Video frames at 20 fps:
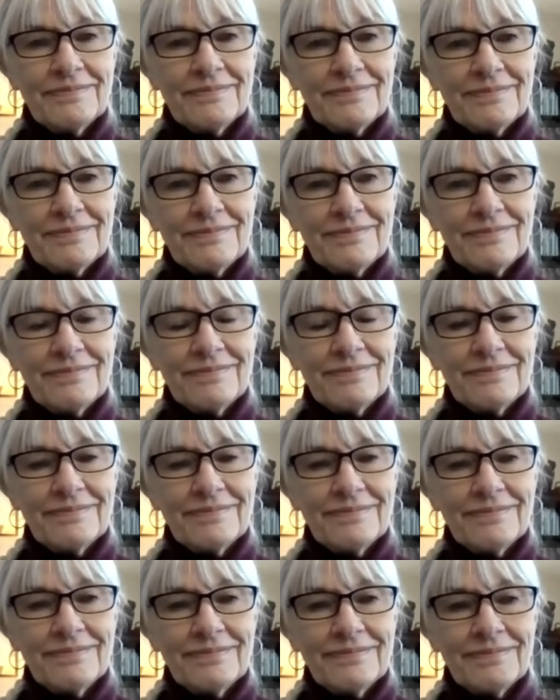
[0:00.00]

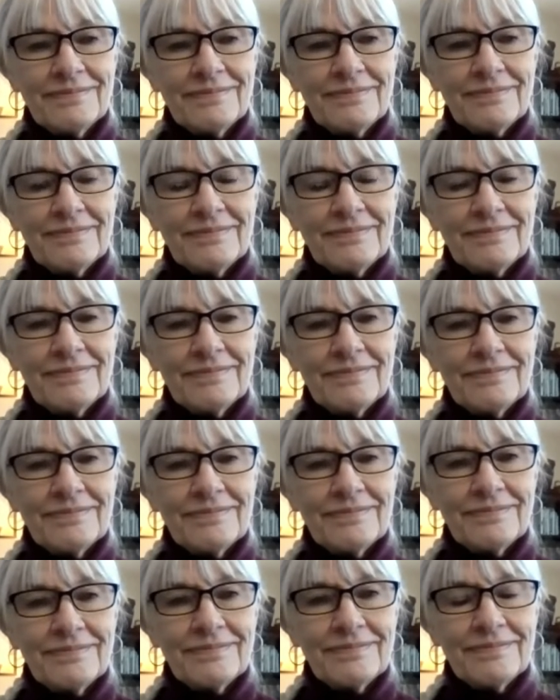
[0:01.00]

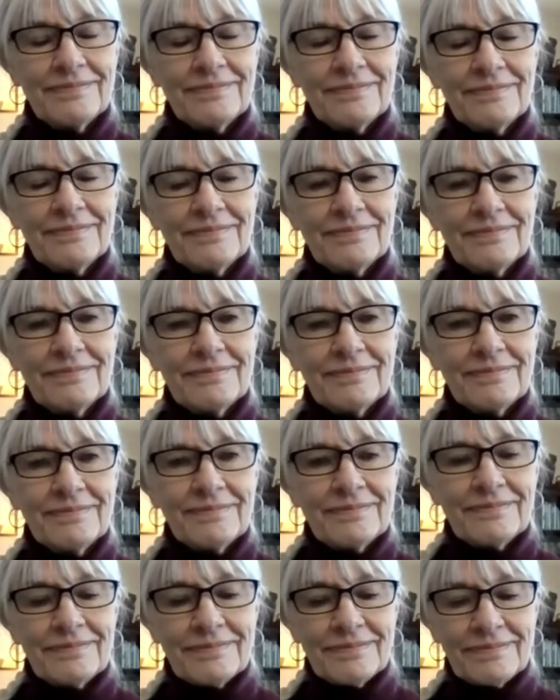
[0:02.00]

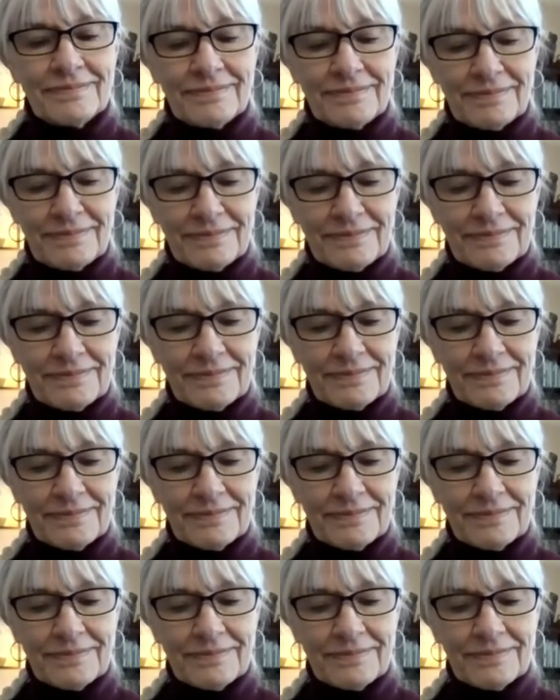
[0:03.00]

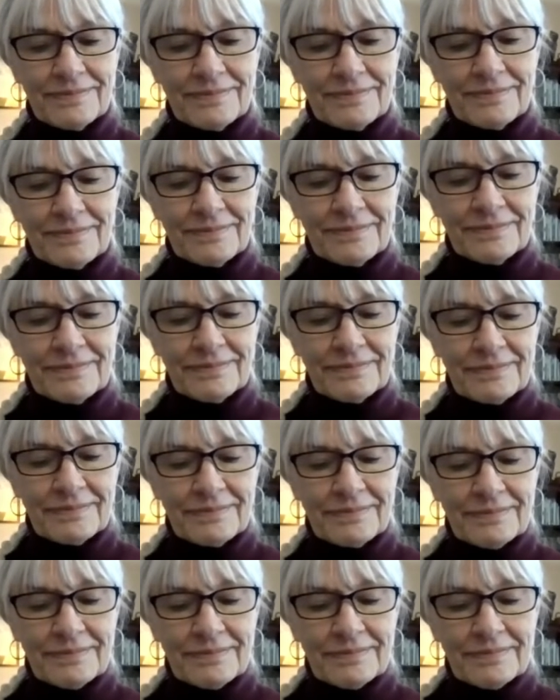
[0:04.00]

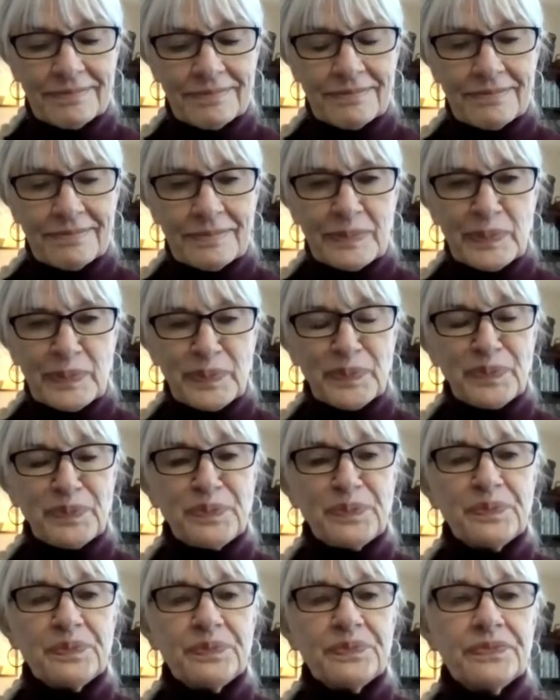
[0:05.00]

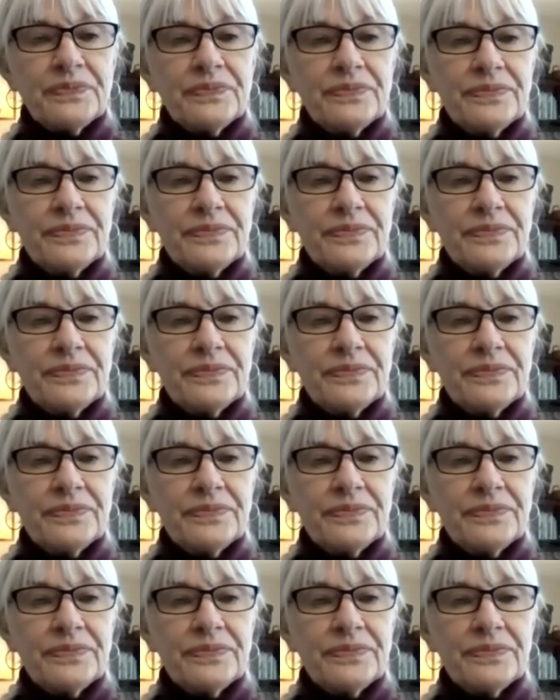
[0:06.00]
The person shown says nothing.